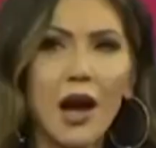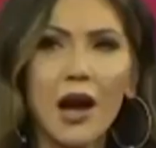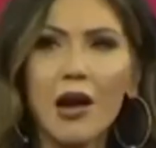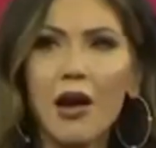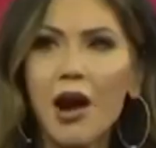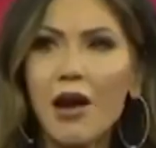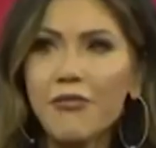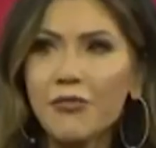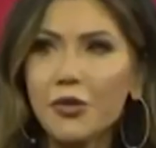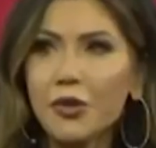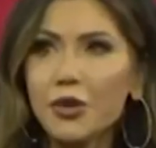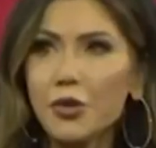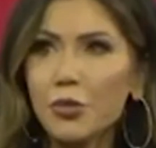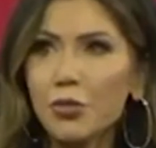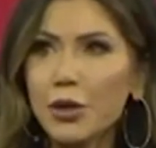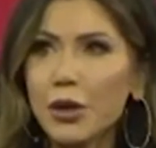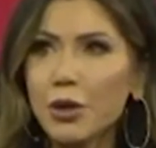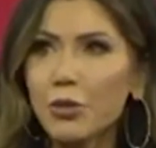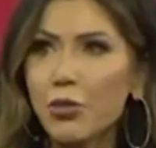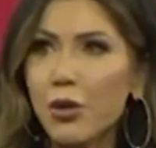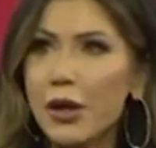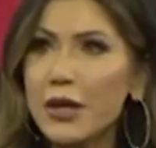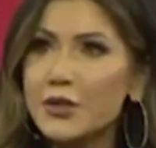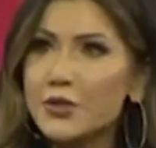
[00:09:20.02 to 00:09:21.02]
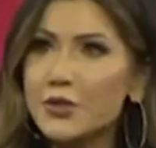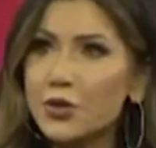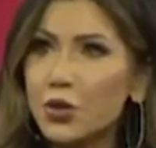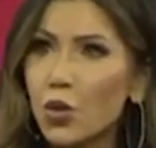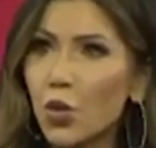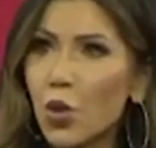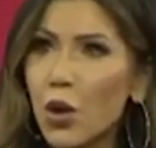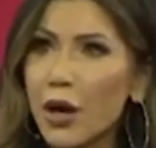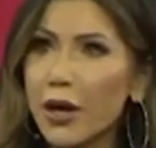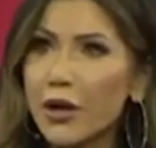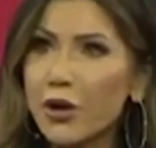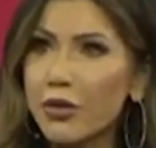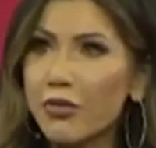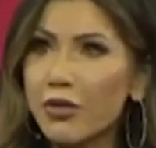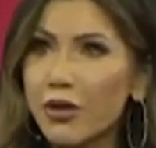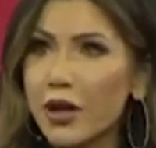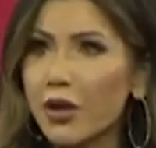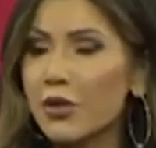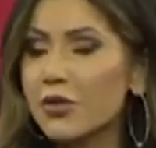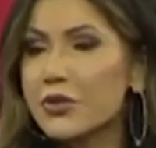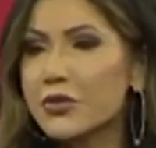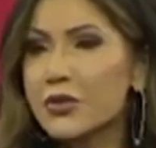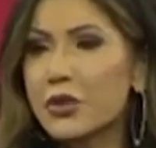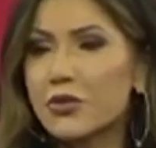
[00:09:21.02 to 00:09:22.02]
I offered to bring razor wire
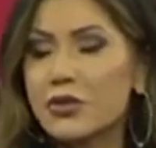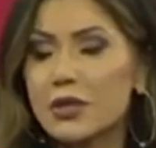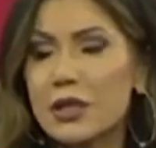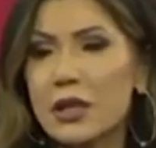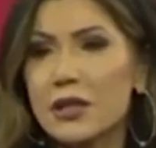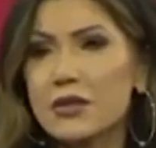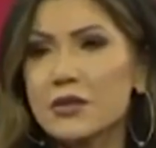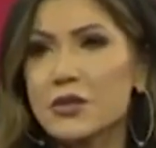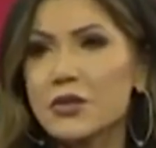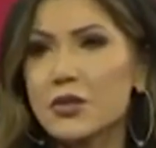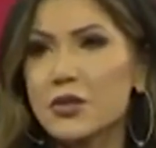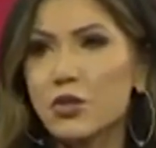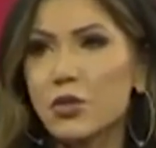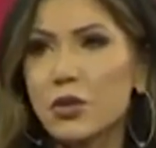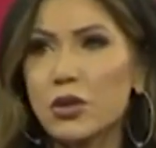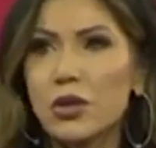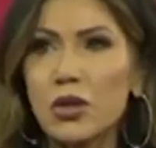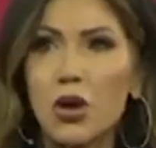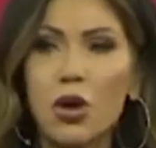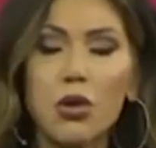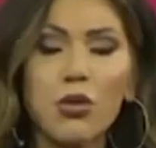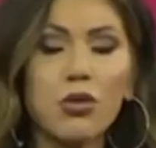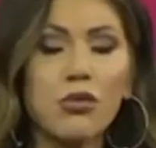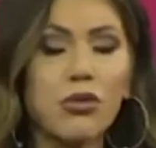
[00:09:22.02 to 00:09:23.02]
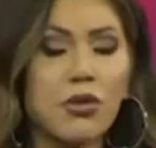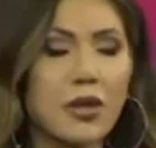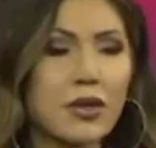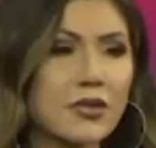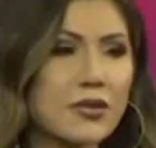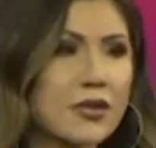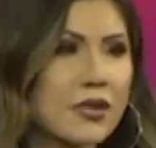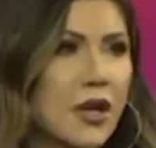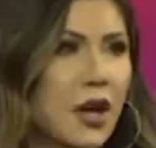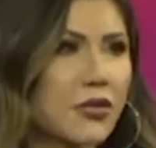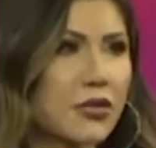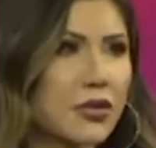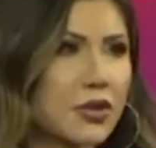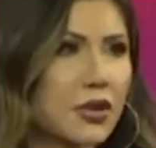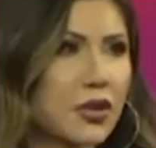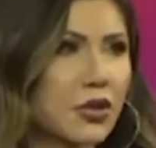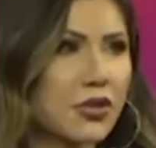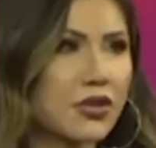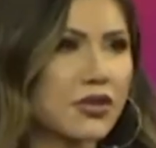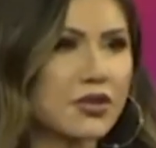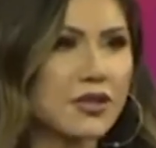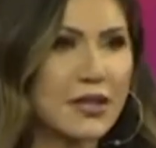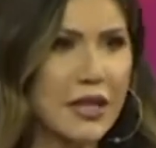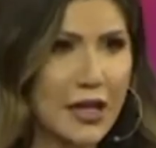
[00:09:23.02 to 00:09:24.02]
there so Texas would know that South
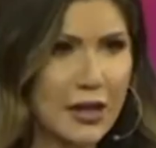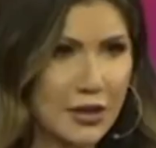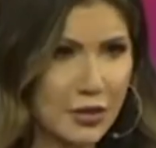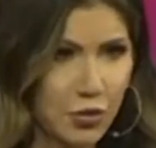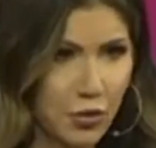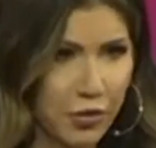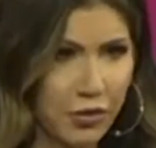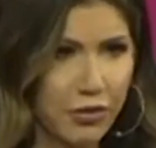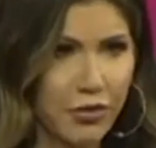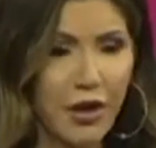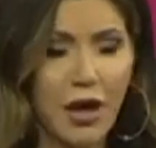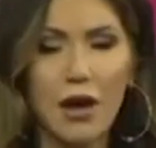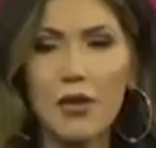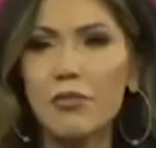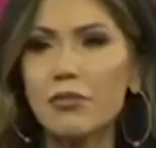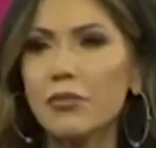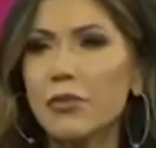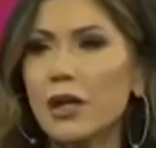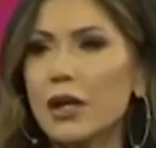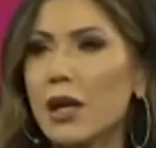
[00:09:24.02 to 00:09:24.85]
Dakota stands with them,